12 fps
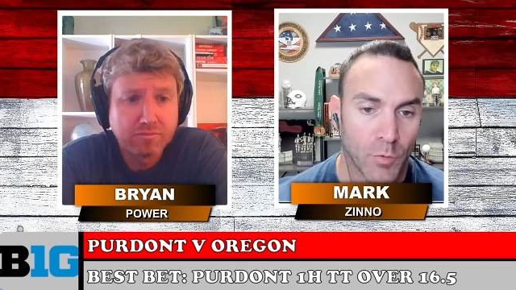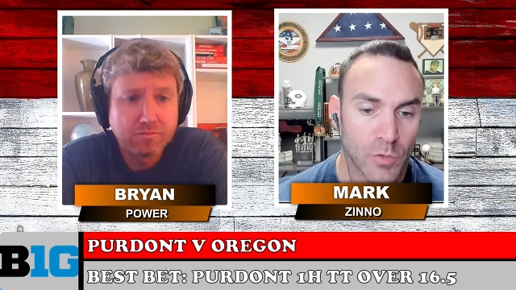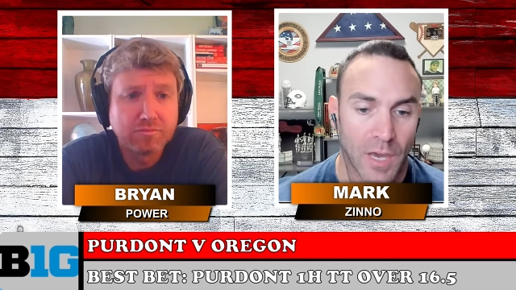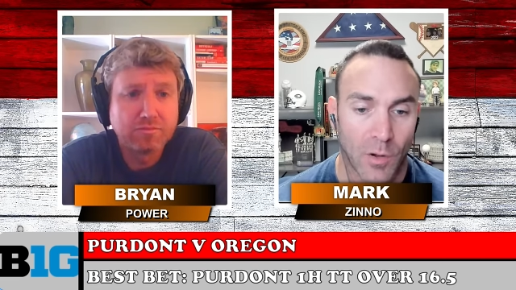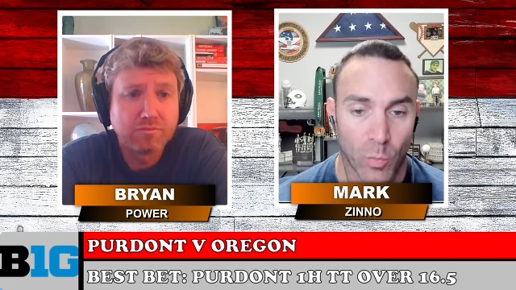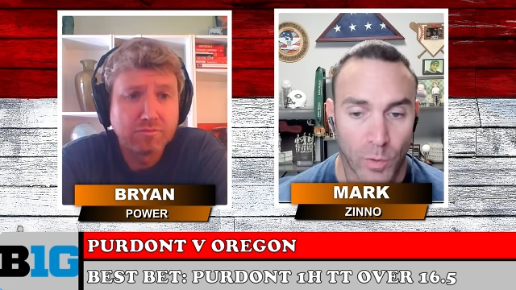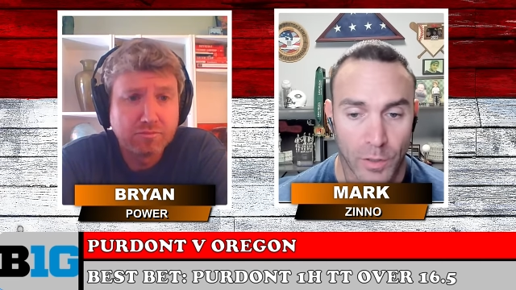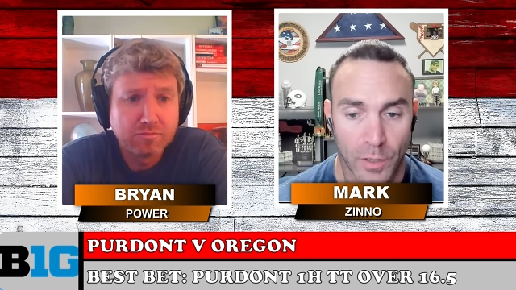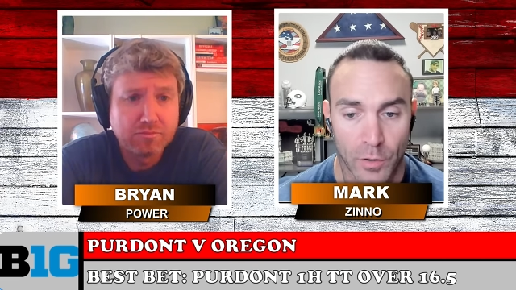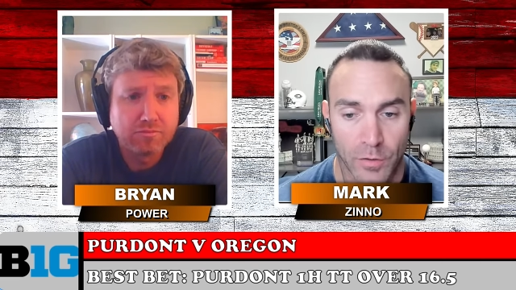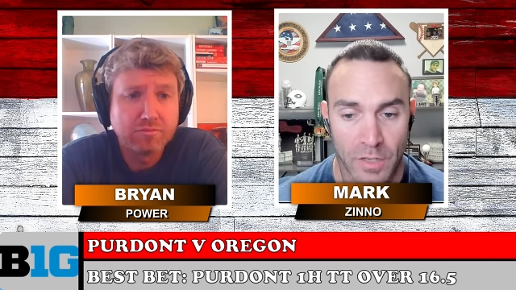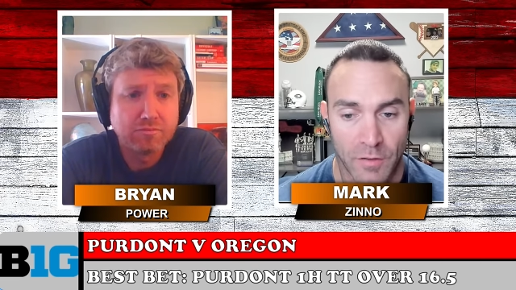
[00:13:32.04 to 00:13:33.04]
Speaker 1: who's got a really
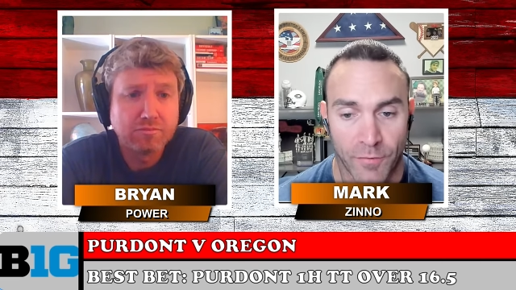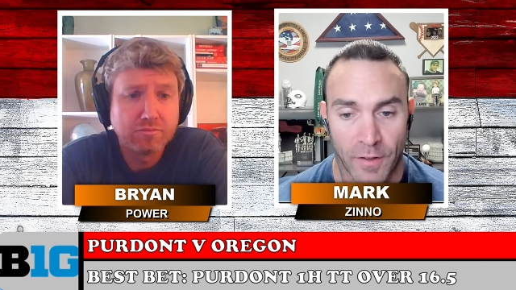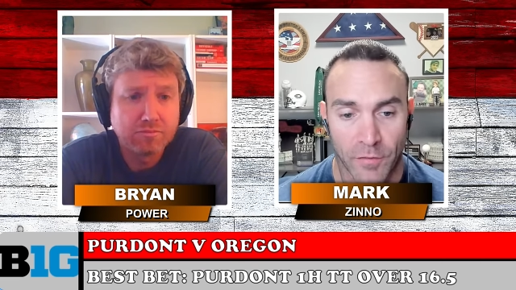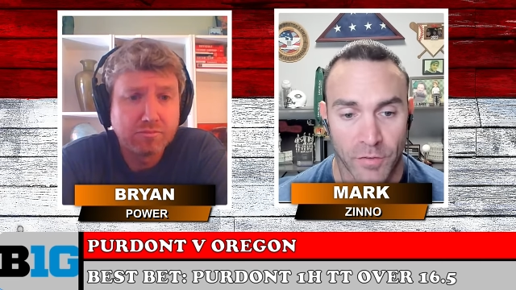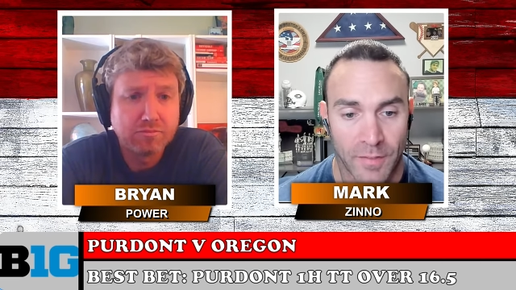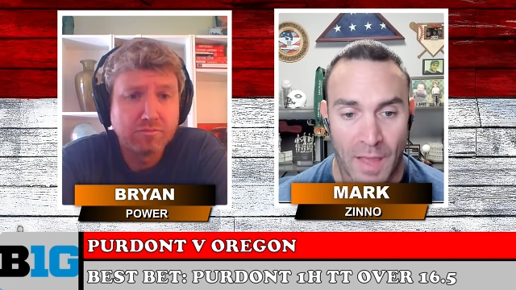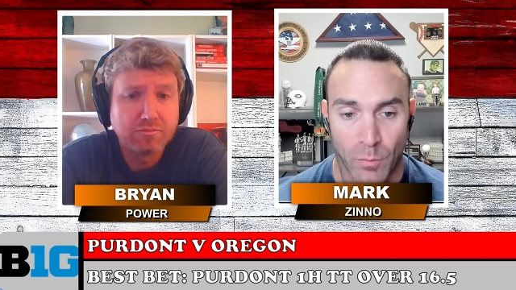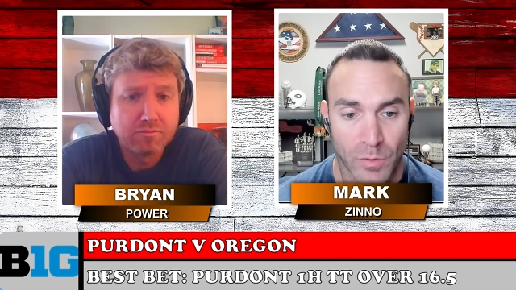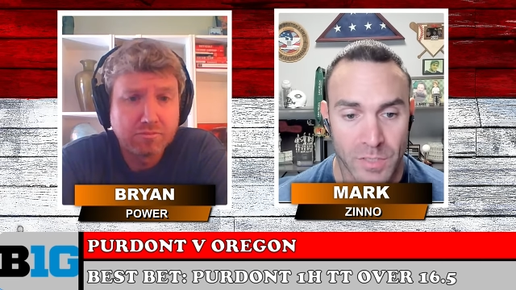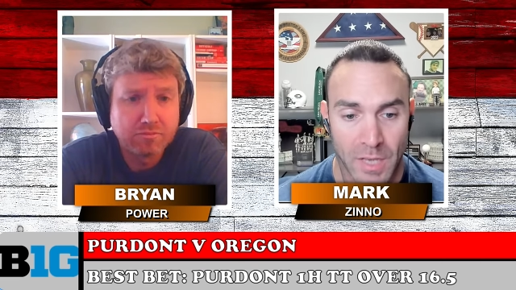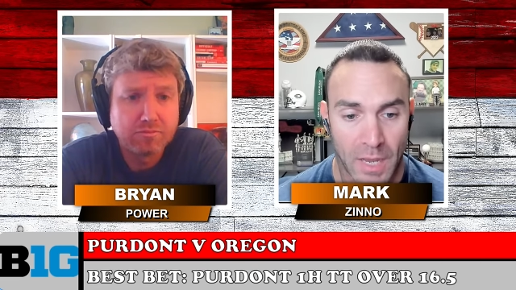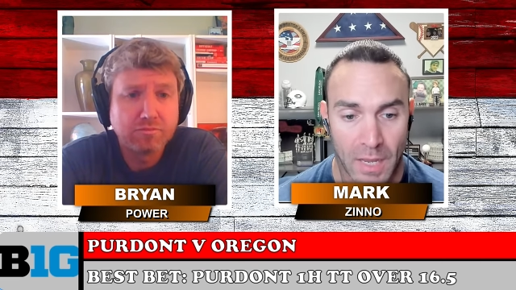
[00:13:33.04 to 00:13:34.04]
good defense. And that
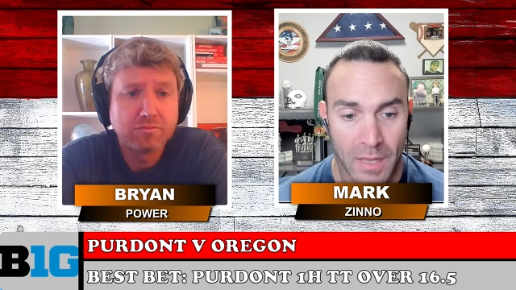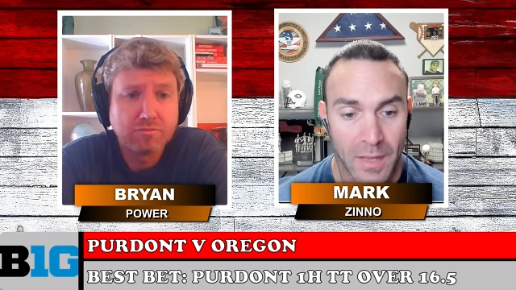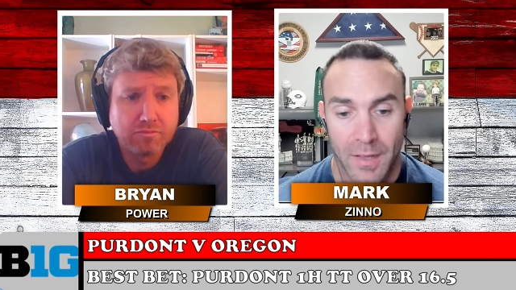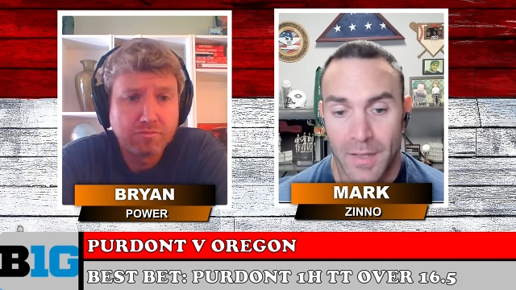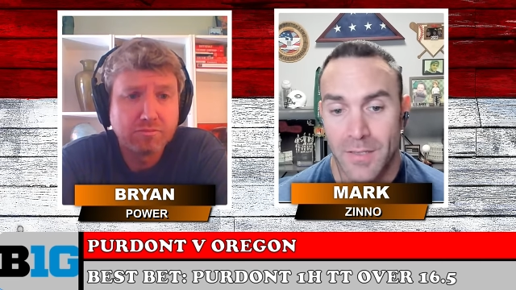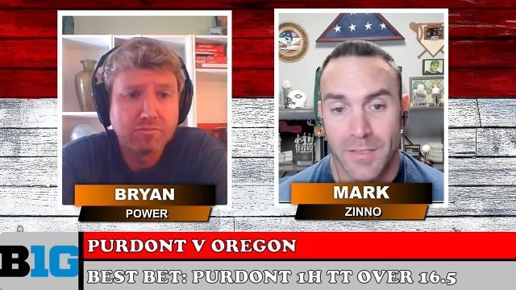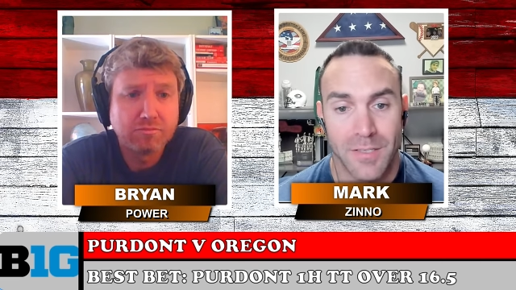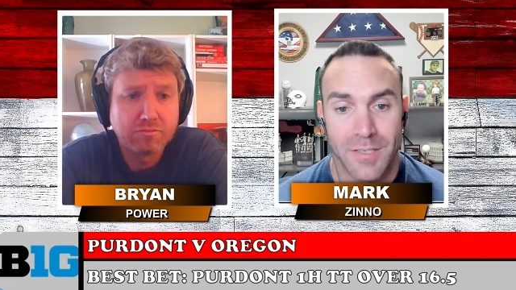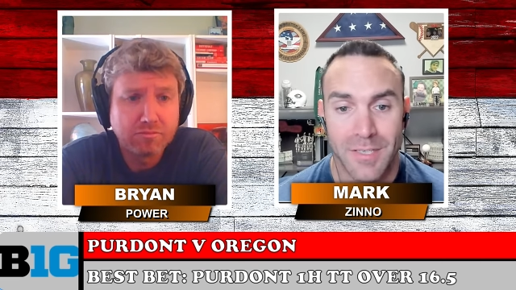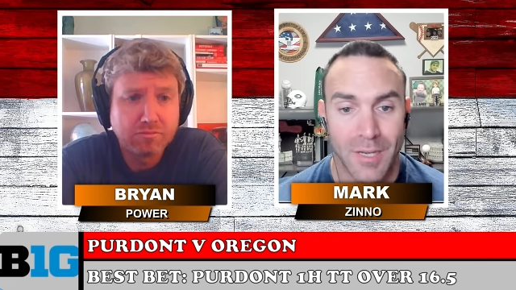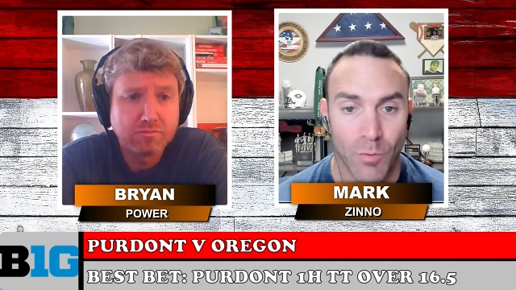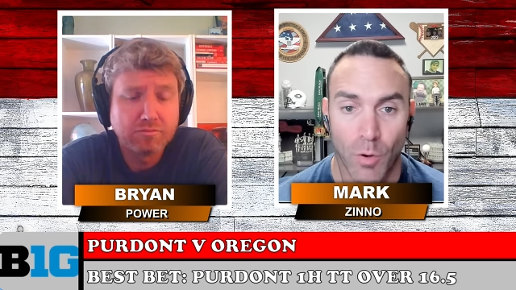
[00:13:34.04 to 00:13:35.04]
was a
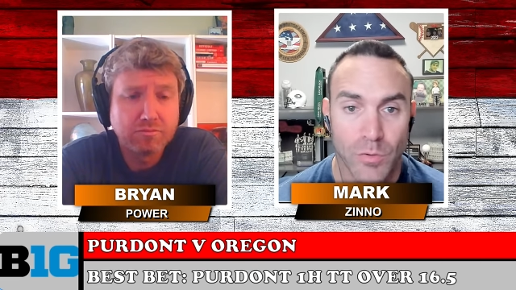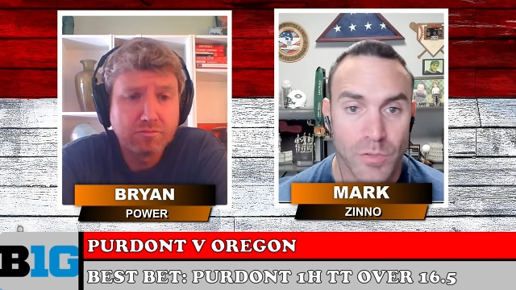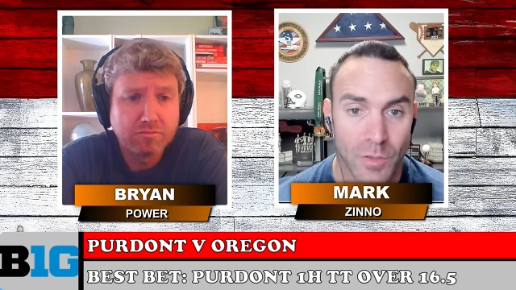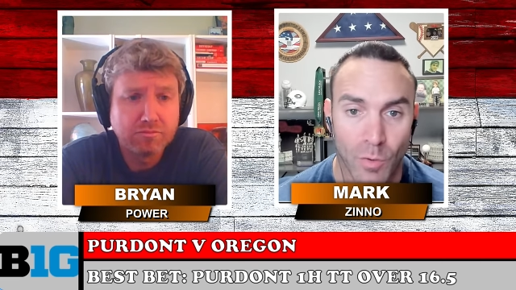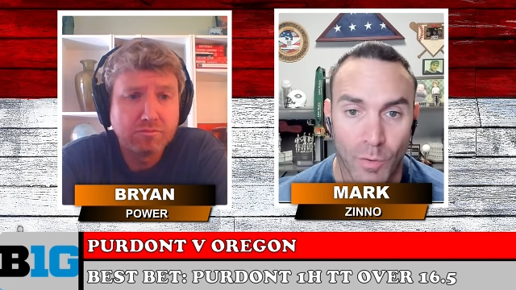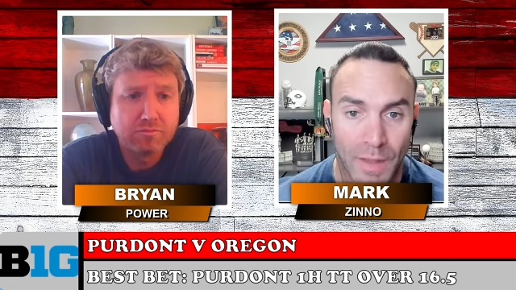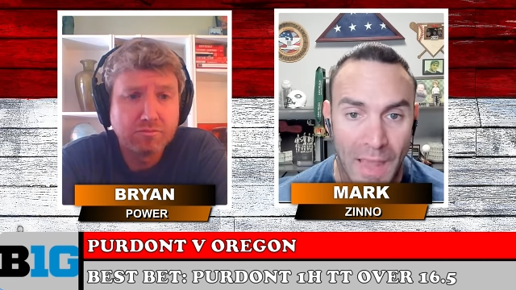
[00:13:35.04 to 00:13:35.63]
0-0